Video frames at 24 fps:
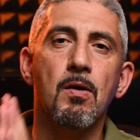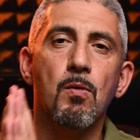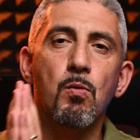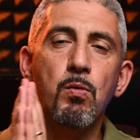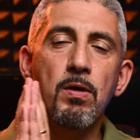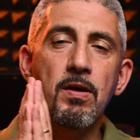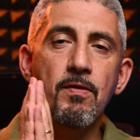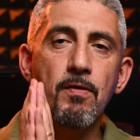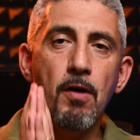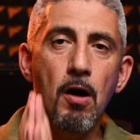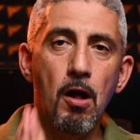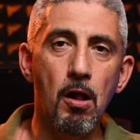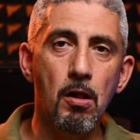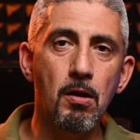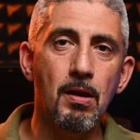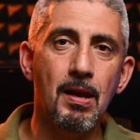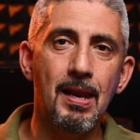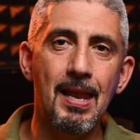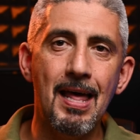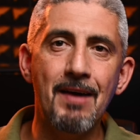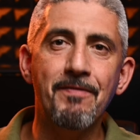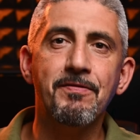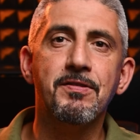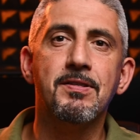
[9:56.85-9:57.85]
We've all
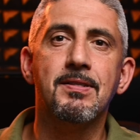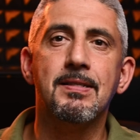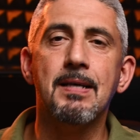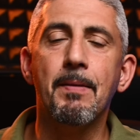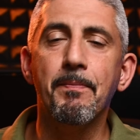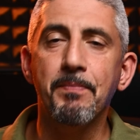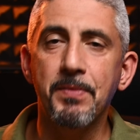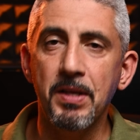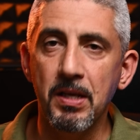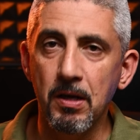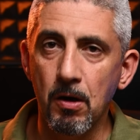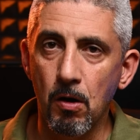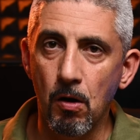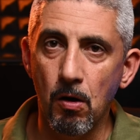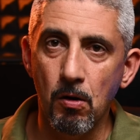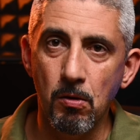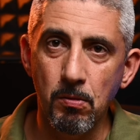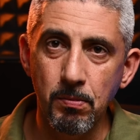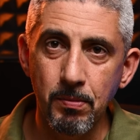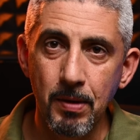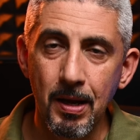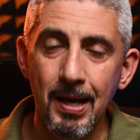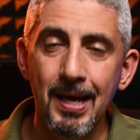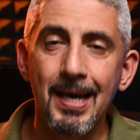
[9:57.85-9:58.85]
left something
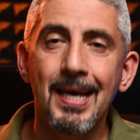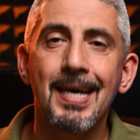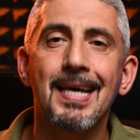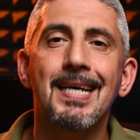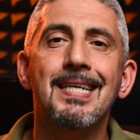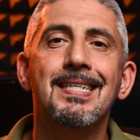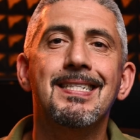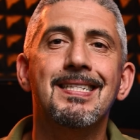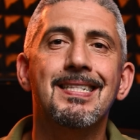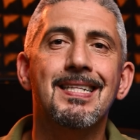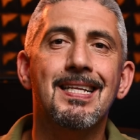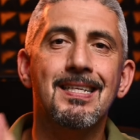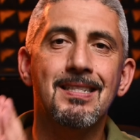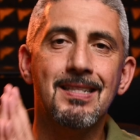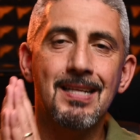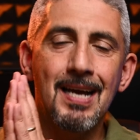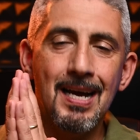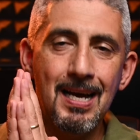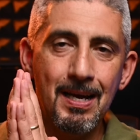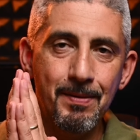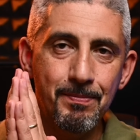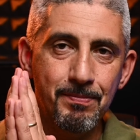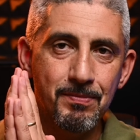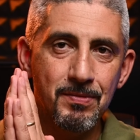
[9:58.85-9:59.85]
home, and the
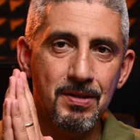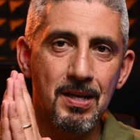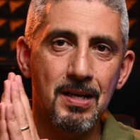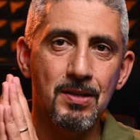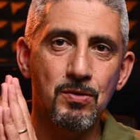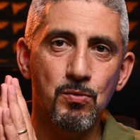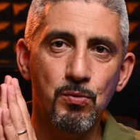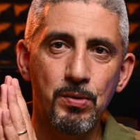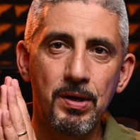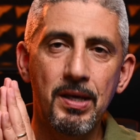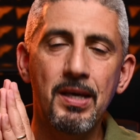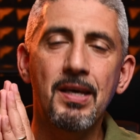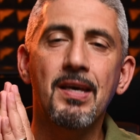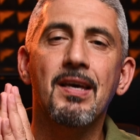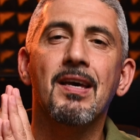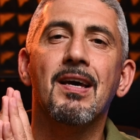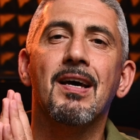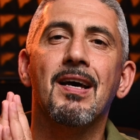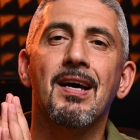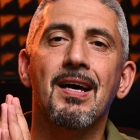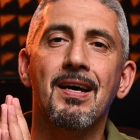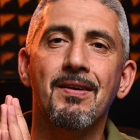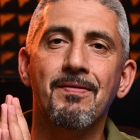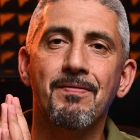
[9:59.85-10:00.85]
time that we
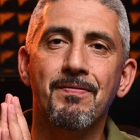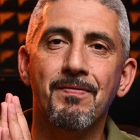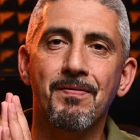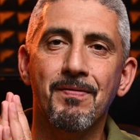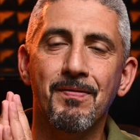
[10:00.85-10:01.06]
have